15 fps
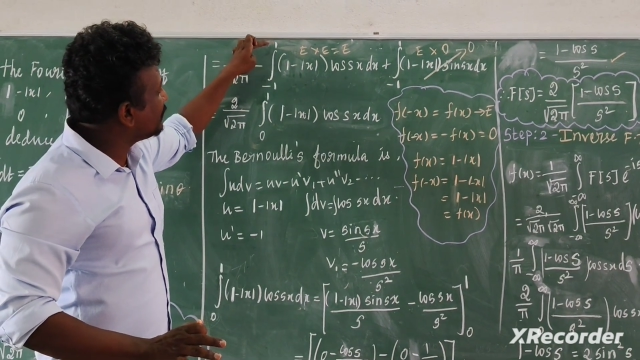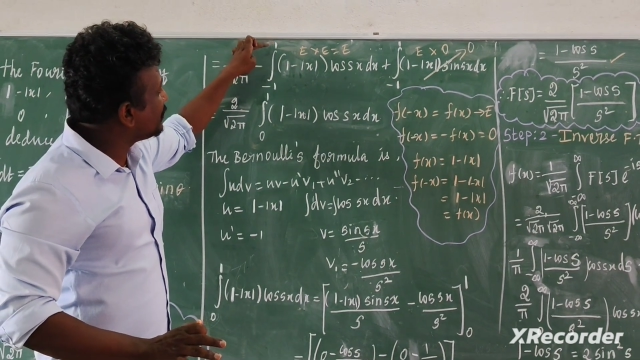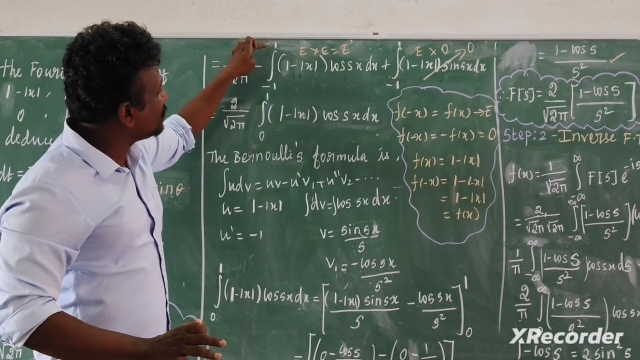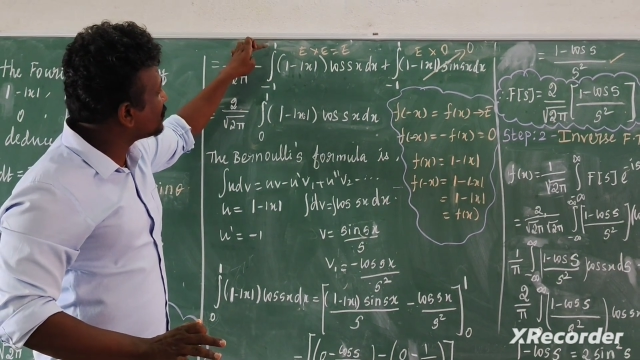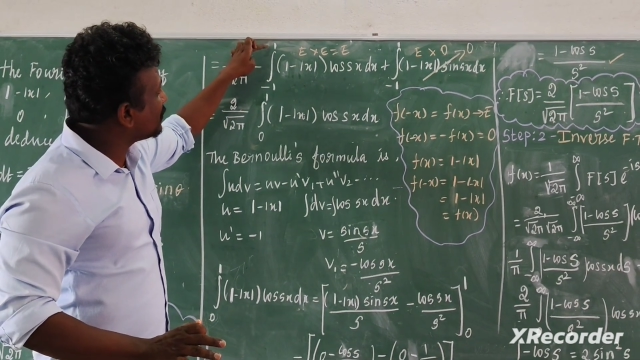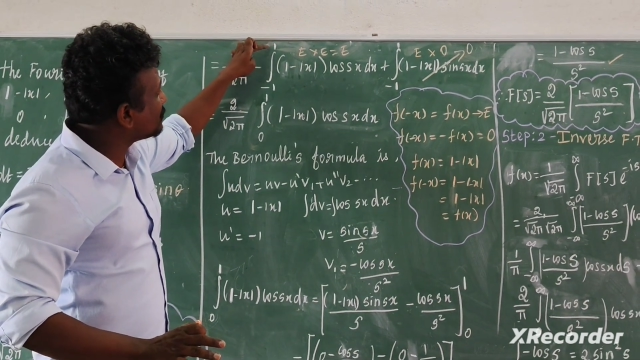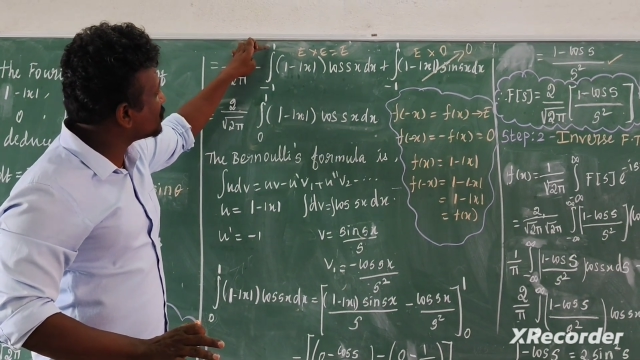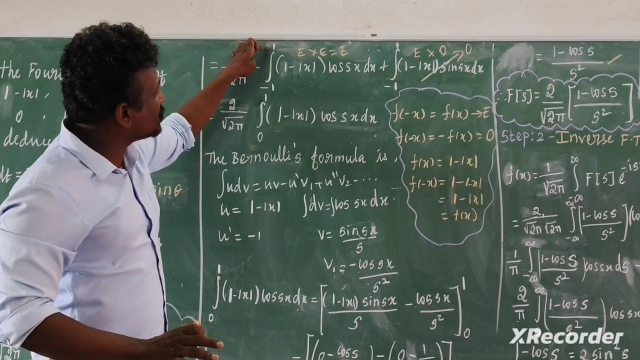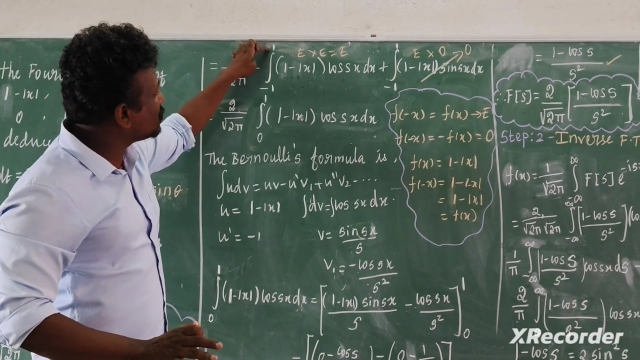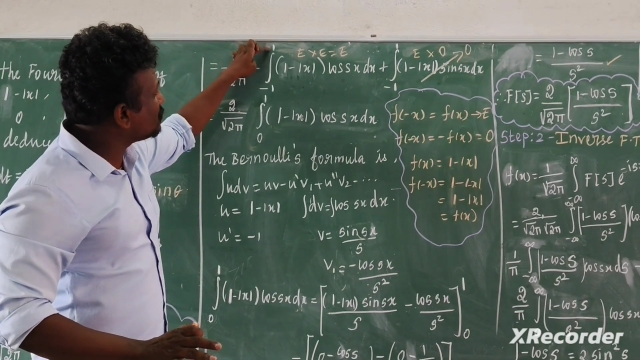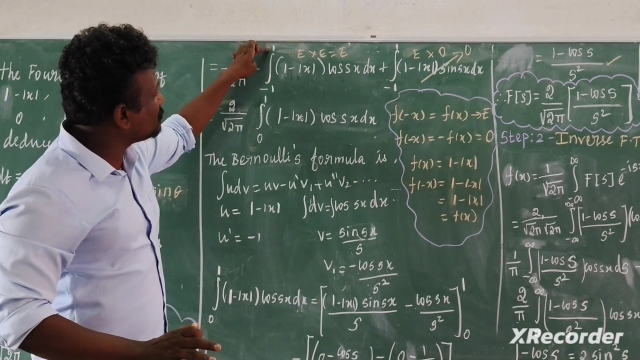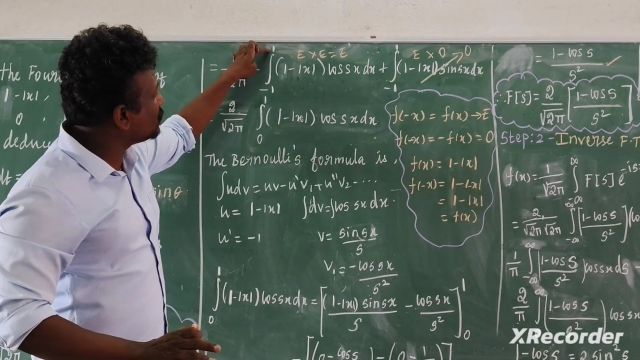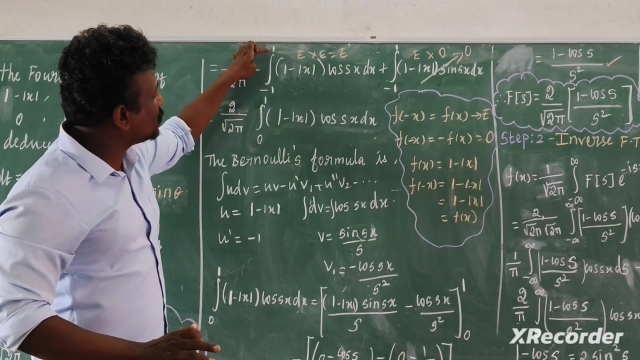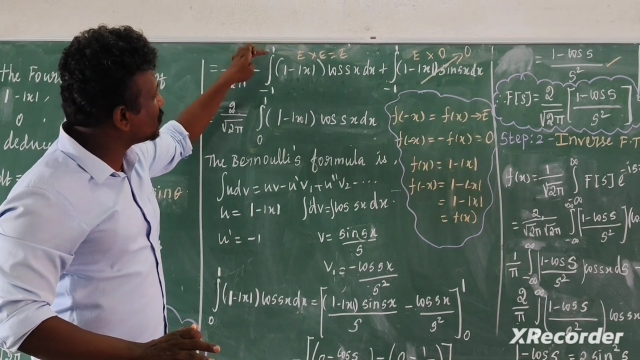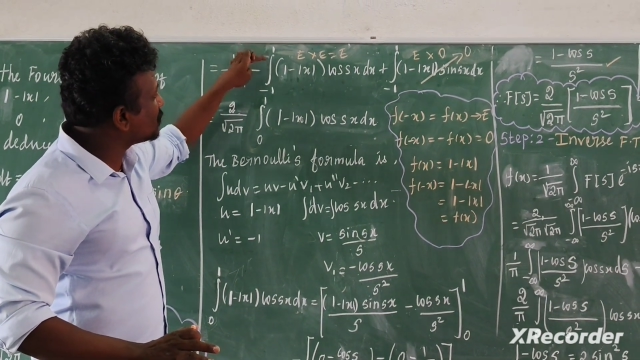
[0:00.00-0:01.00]
When you
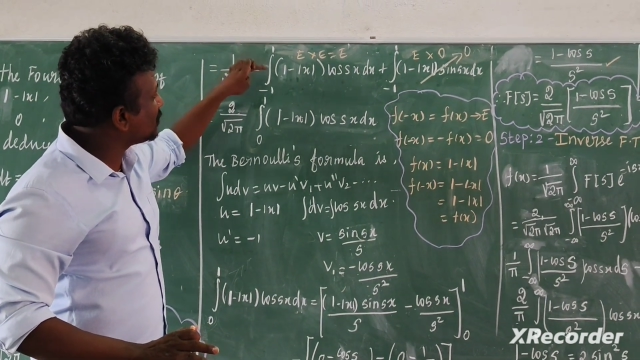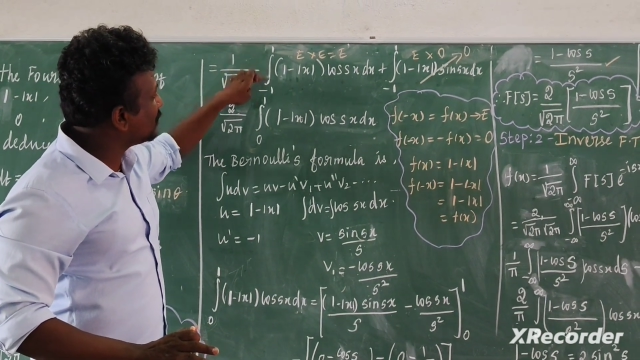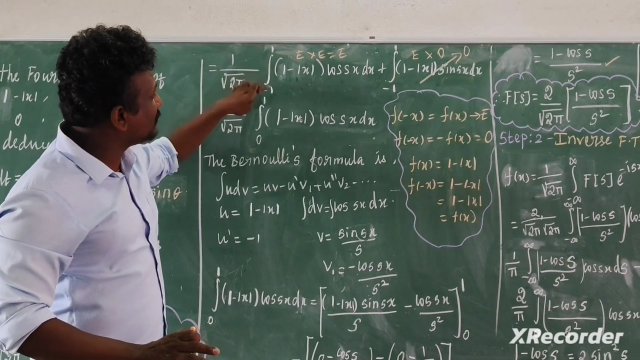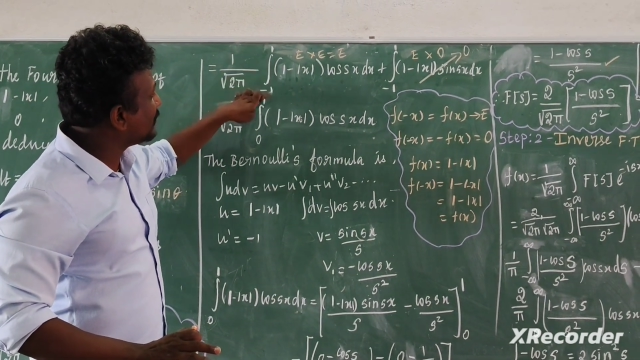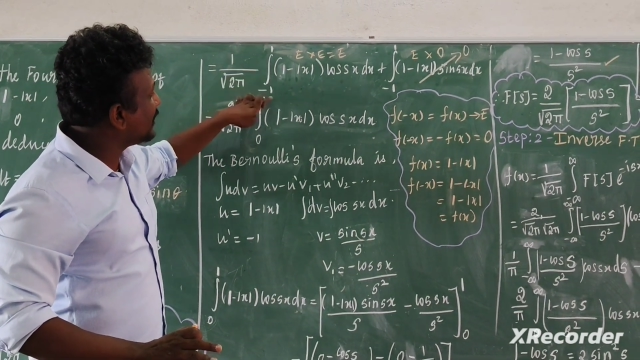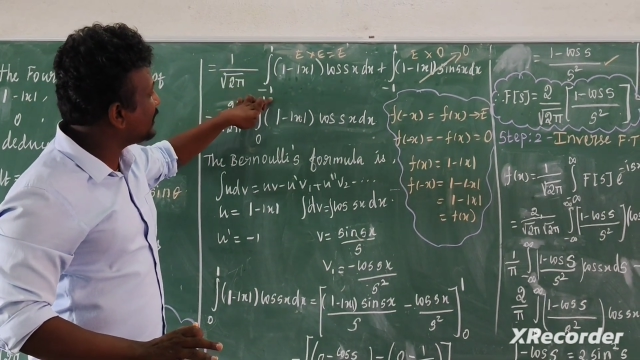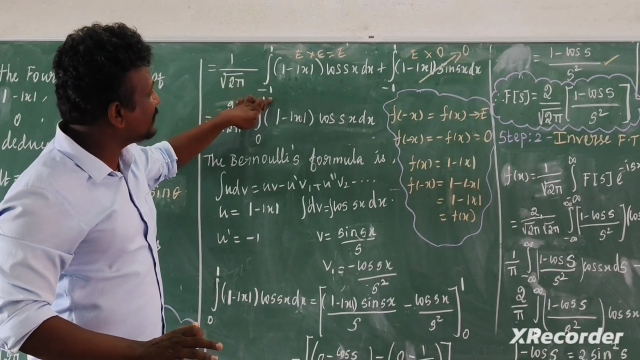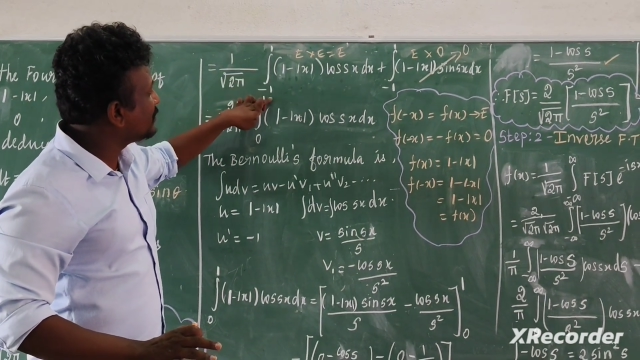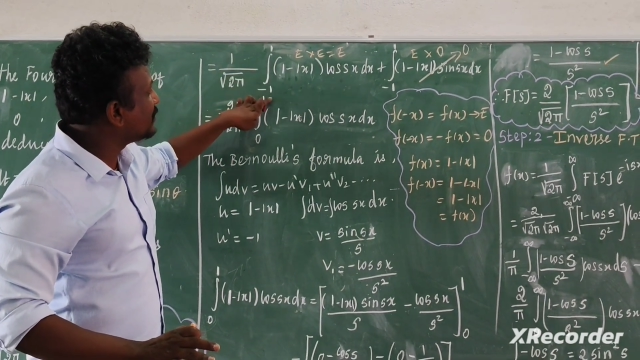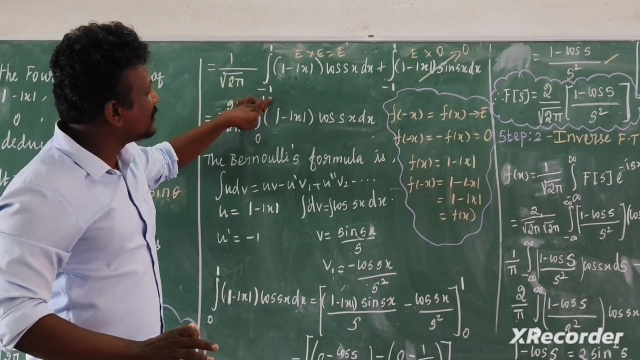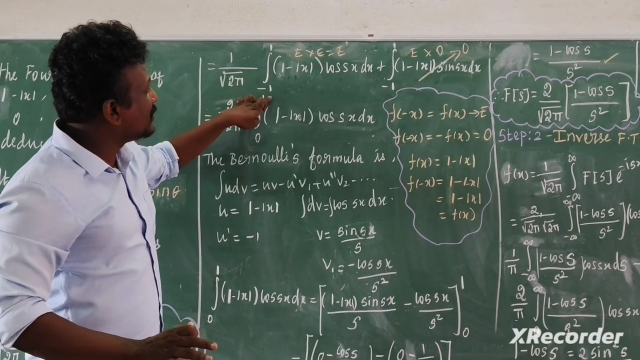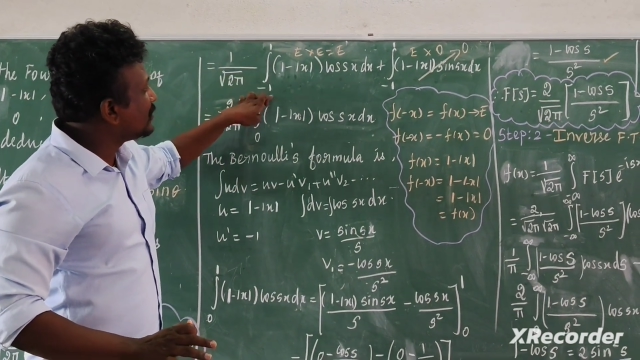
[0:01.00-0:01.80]
substitute both limit,